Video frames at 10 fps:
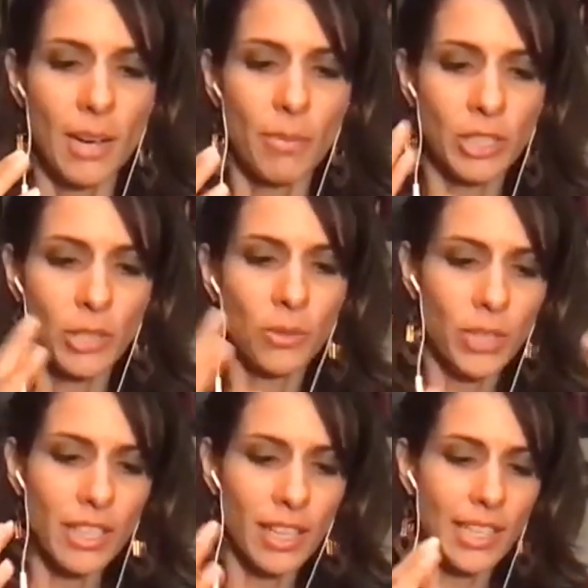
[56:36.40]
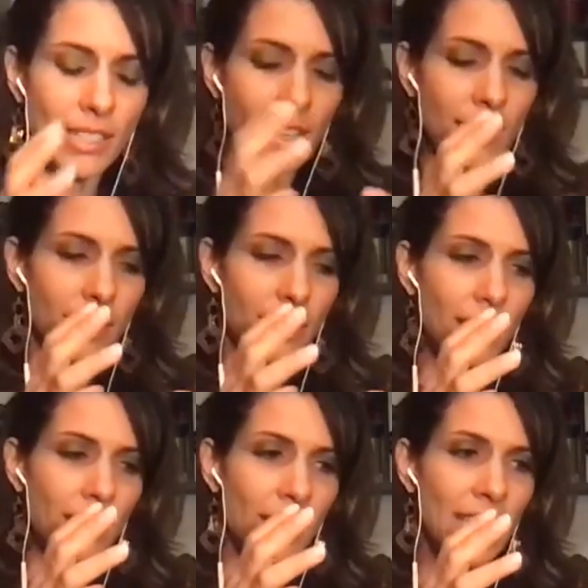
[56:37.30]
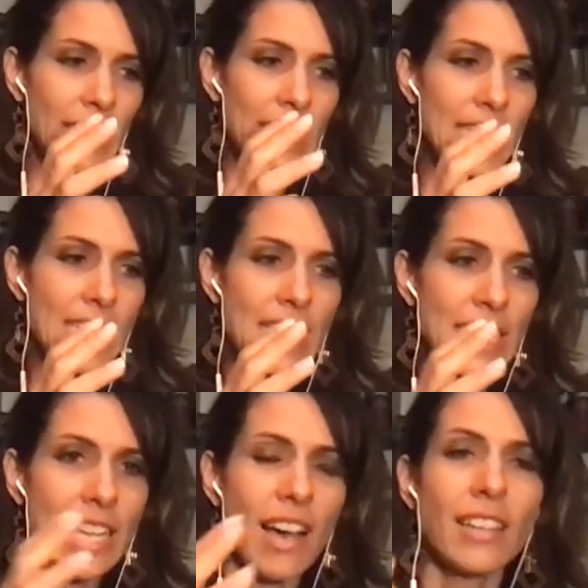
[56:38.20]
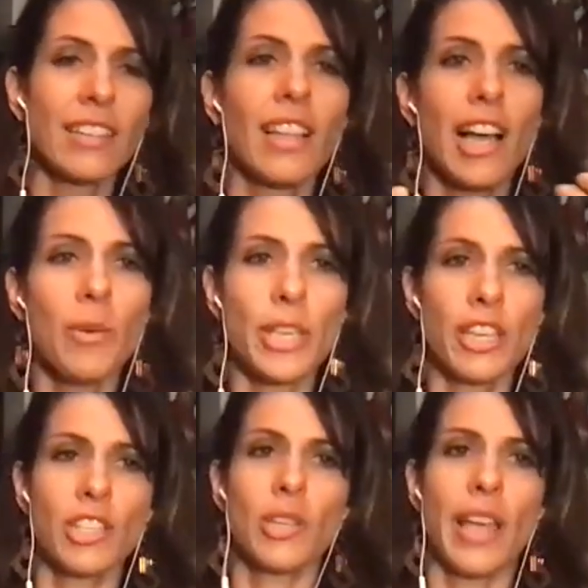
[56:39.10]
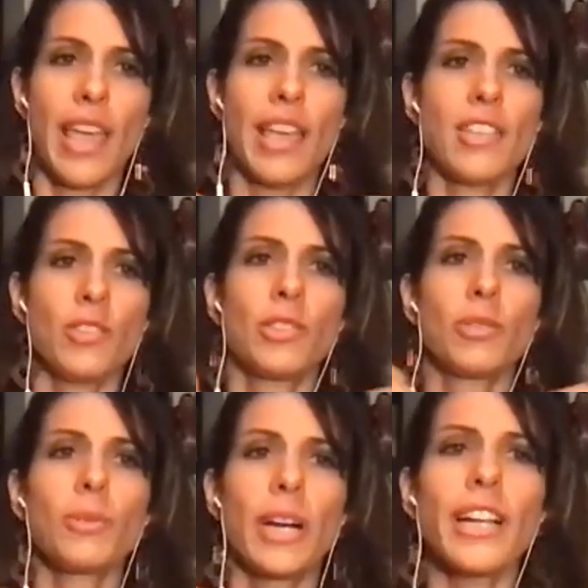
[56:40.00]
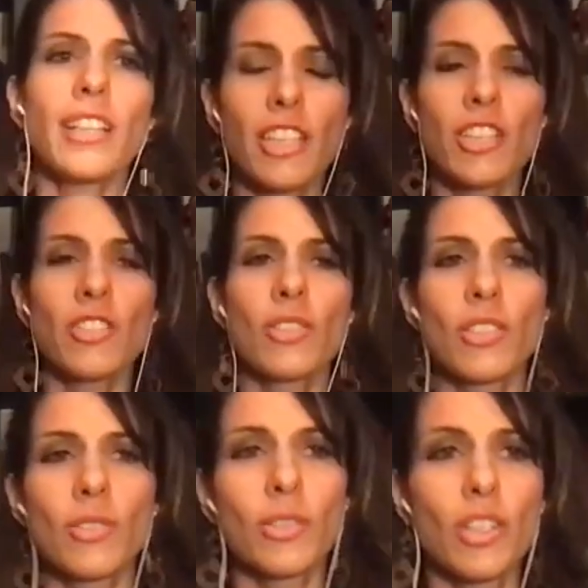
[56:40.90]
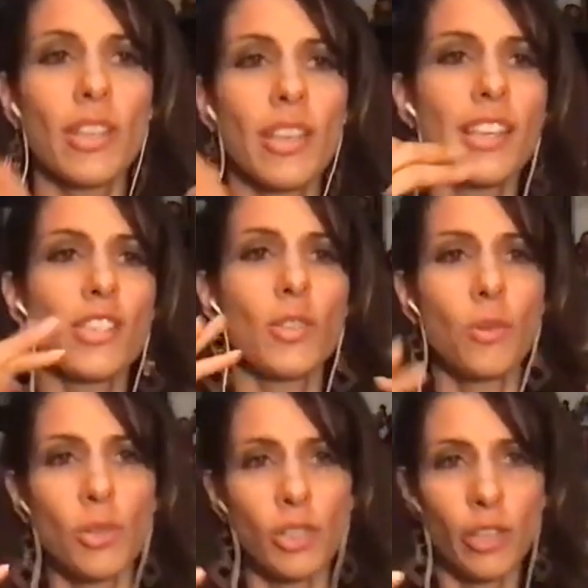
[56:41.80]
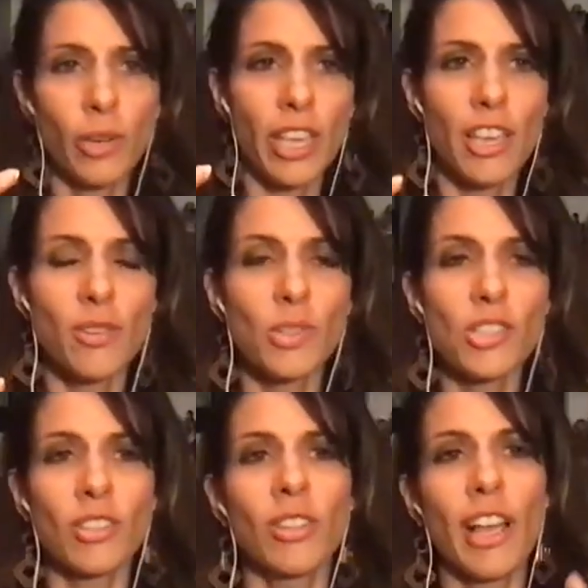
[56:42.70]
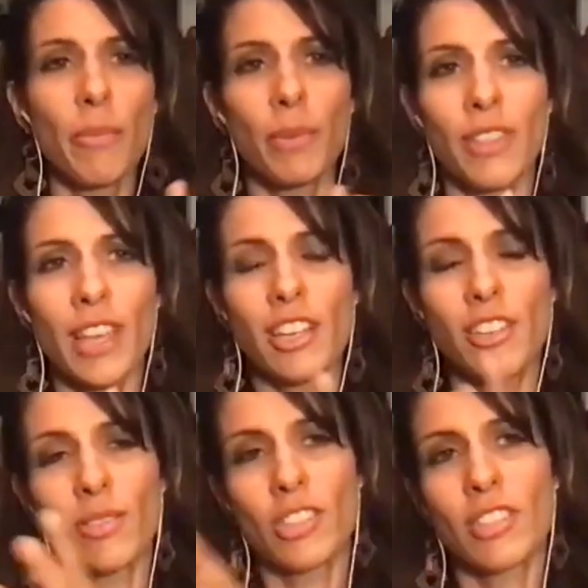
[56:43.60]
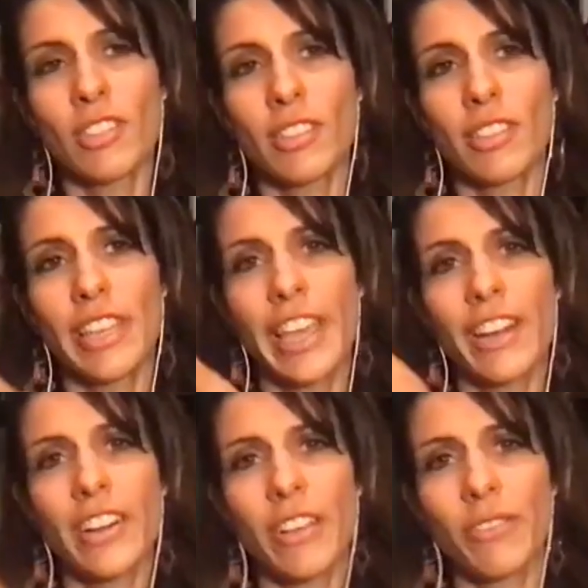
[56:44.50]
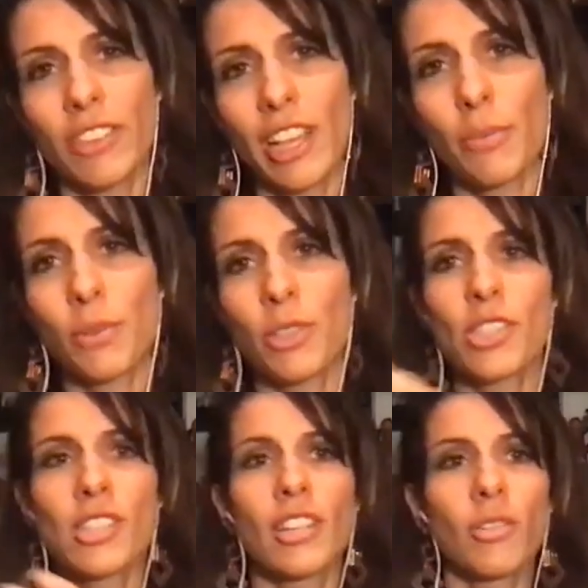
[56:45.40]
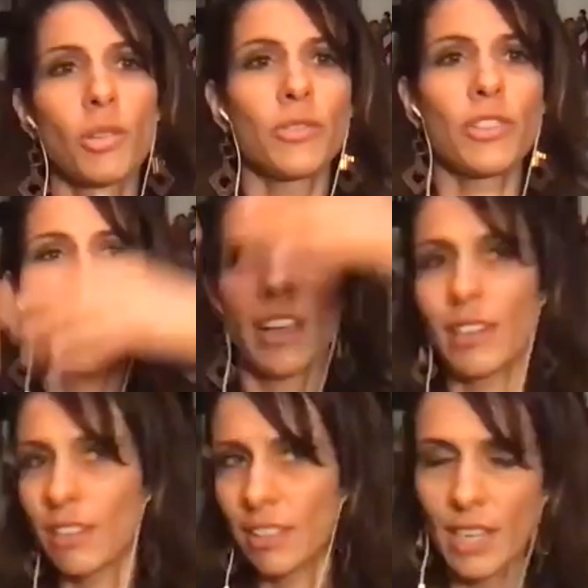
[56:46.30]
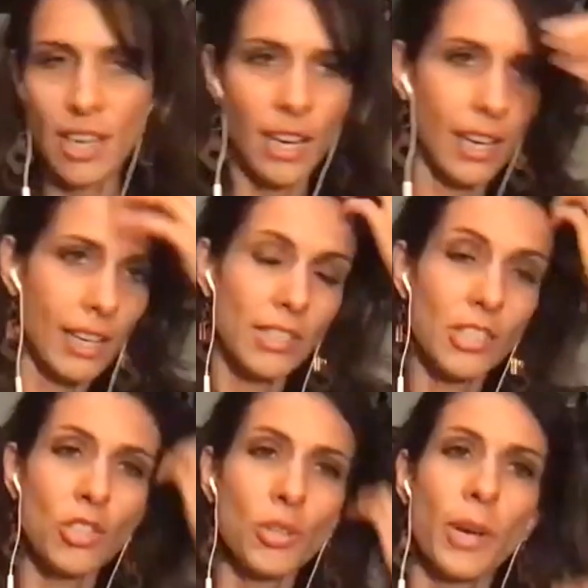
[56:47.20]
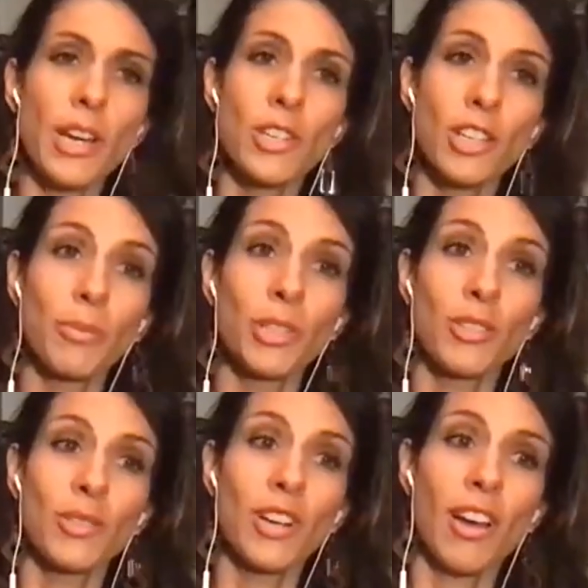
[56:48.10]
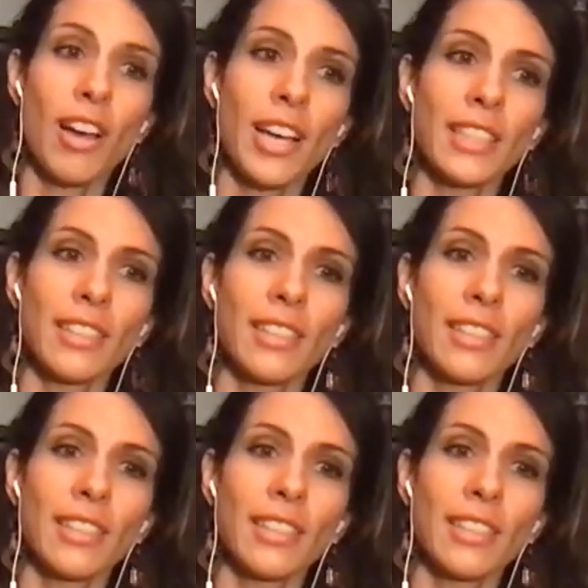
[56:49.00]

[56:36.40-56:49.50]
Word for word: but to realize that uh, not allowing it to enter directly into you is totally okay you're still empathetic you're still caring for that person mm-hmm. or for that uh, situation but you're not